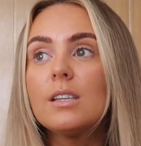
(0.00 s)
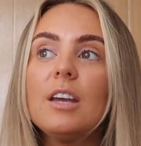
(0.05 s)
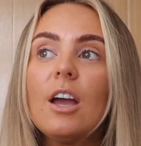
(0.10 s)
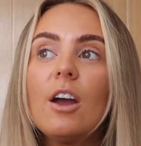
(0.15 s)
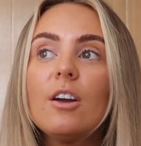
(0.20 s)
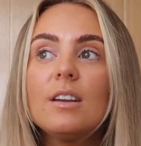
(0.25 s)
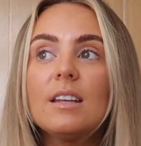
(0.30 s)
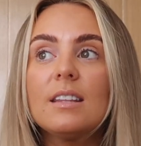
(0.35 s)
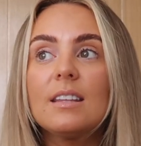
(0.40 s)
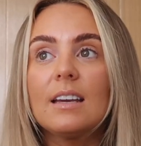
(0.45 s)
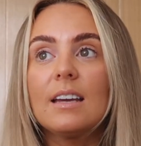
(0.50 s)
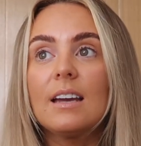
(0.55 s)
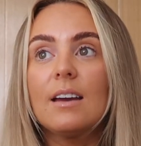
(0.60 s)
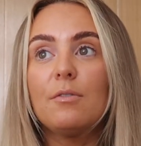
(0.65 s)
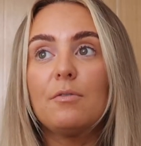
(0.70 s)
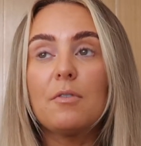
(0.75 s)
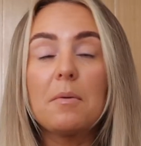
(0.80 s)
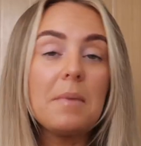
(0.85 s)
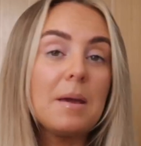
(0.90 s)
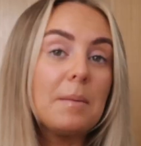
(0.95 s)
The only
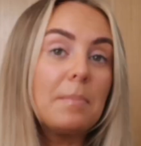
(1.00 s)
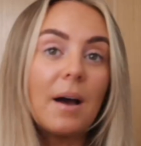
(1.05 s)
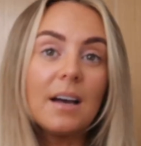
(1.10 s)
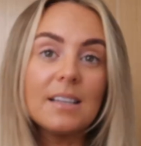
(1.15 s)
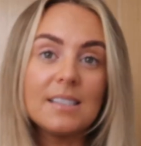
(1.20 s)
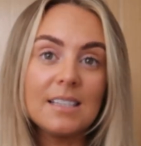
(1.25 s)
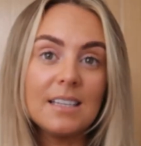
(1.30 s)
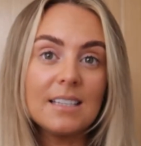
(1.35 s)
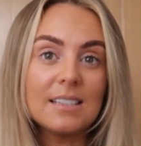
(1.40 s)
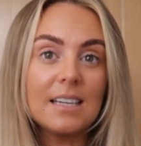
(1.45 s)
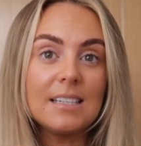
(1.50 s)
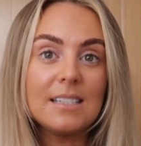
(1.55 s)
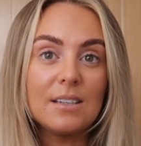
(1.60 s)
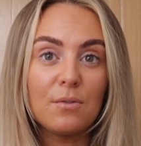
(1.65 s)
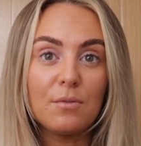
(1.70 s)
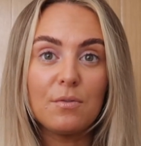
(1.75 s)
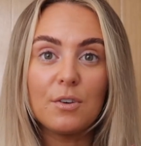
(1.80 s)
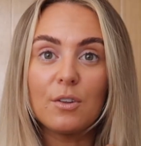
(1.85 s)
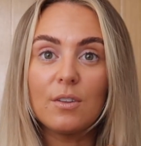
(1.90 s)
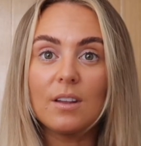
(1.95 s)
thing for me personally is I
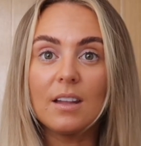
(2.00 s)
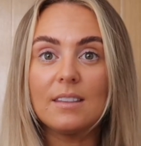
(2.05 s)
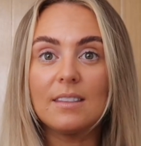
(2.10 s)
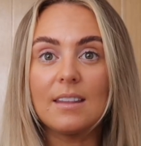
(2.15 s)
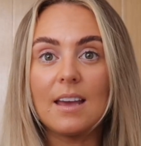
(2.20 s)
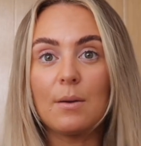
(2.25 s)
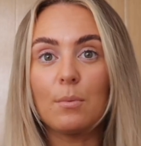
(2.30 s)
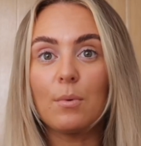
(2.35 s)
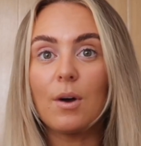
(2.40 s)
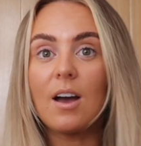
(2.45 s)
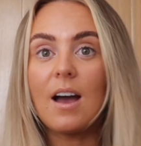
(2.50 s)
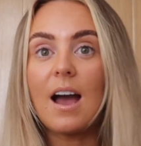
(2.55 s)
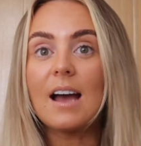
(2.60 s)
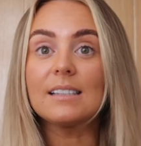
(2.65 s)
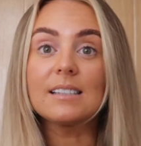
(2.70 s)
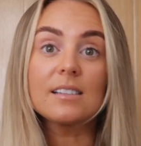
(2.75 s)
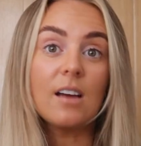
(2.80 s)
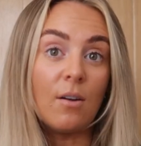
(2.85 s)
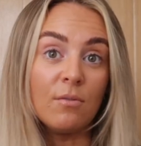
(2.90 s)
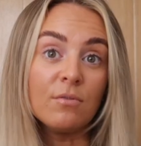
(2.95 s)
didn't feel that they were
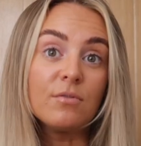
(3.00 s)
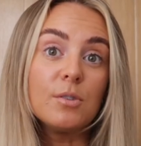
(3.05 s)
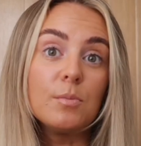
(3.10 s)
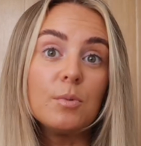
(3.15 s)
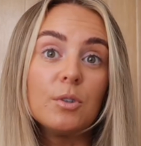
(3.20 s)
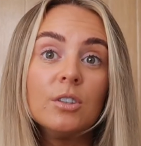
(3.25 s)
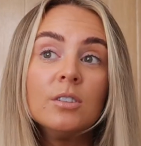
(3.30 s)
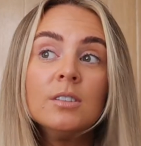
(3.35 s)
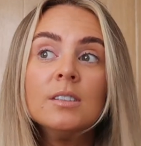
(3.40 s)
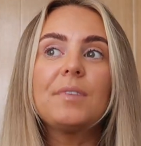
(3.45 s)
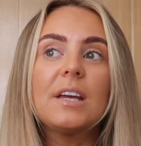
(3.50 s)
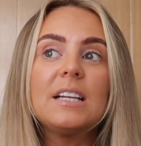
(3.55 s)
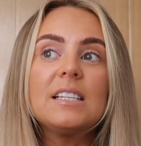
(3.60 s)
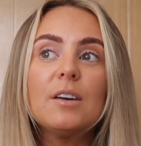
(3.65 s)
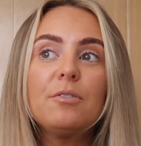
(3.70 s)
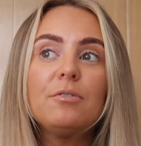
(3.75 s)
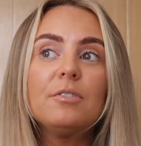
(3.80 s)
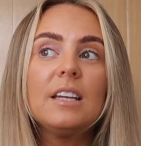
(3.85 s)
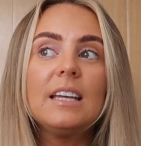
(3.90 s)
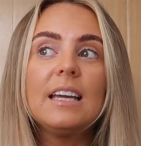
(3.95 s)
as comfortable. They're
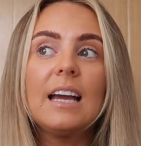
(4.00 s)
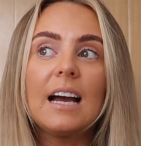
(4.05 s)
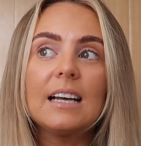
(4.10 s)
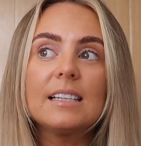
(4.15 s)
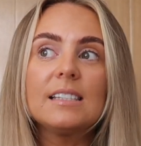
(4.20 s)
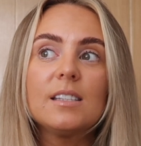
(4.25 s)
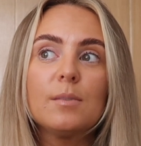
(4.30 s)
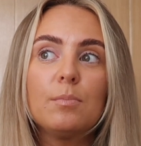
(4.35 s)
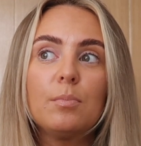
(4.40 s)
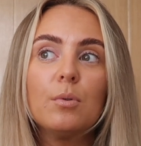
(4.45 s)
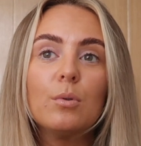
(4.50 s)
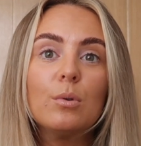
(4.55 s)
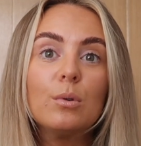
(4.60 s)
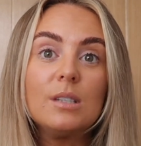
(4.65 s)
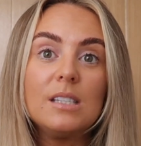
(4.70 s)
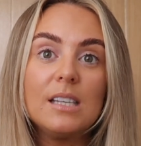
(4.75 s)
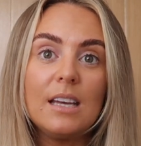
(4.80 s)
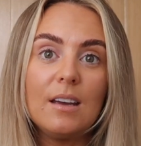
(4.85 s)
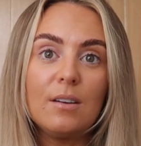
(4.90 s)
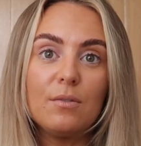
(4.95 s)
definitely as
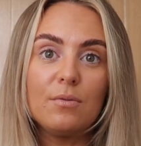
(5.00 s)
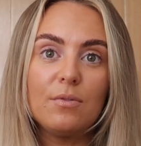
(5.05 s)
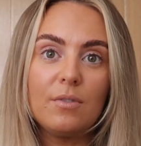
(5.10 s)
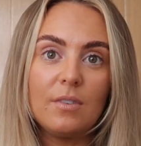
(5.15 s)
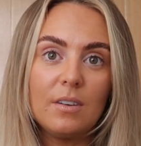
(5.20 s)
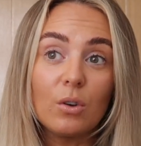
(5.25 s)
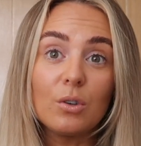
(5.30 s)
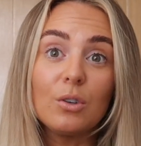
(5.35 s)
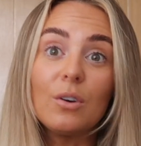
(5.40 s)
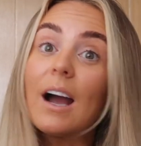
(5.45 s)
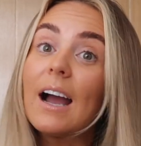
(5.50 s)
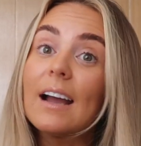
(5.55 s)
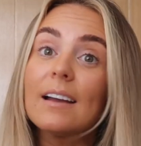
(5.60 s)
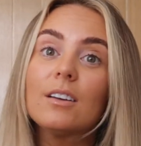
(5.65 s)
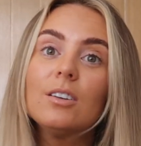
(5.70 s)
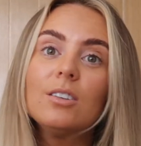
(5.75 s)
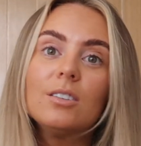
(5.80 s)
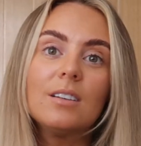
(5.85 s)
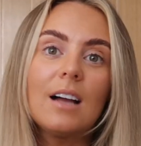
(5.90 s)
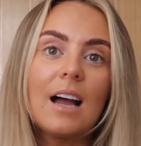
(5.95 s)
supportive on your
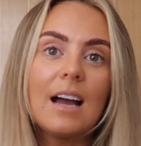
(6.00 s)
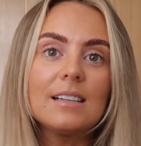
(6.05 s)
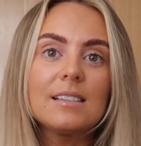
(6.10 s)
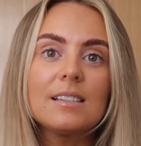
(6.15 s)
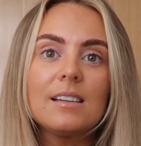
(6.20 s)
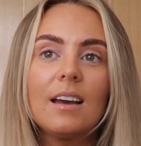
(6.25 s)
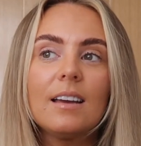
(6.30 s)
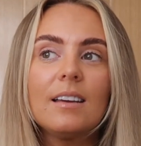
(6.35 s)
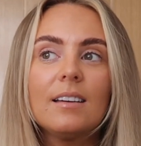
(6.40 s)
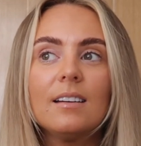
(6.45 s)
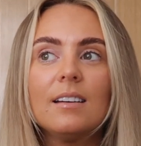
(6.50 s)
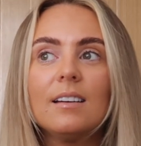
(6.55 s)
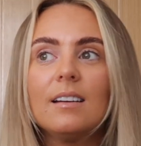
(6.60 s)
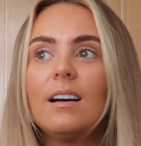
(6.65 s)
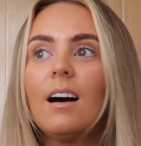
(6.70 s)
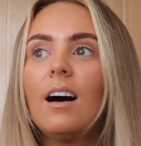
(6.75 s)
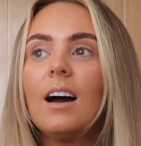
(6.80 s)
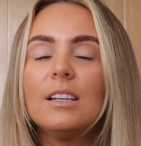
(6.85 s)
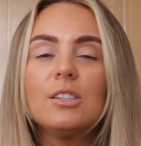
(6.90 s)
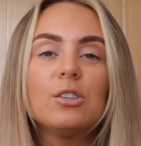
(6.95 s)
ankle as like
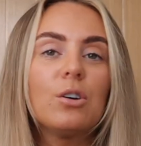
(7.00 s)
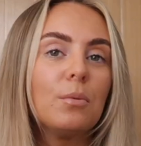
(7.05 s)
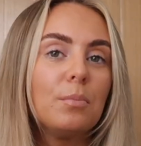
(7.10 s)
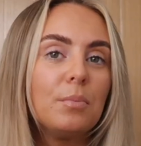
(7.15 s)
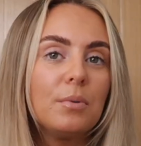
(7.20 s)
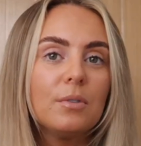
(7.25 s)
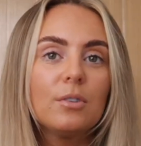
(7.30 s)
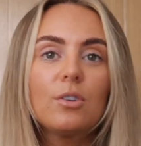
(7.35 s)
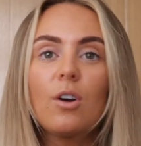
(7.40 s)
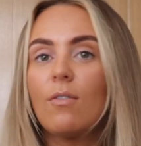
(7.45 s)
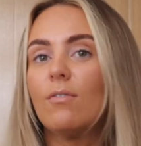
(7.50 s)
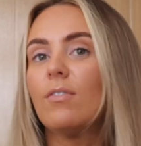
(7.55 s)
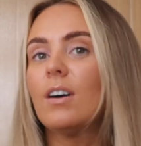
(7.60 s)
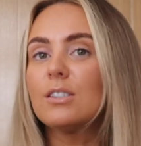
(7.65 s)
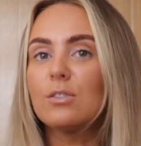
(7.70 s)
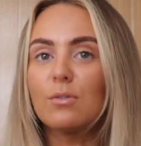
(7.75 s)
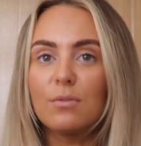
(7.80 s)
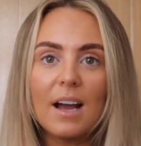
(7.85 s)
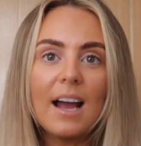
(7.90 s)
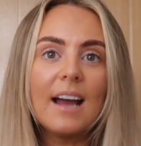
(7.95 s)
a high top
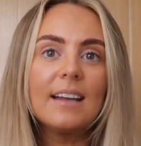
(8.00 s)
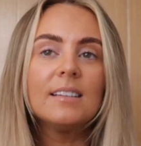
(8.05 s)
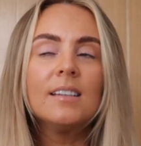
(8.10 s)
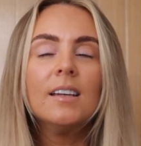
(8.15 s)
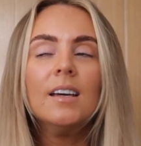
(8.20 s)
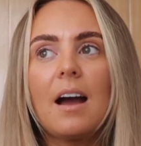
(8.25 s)
Converse or van.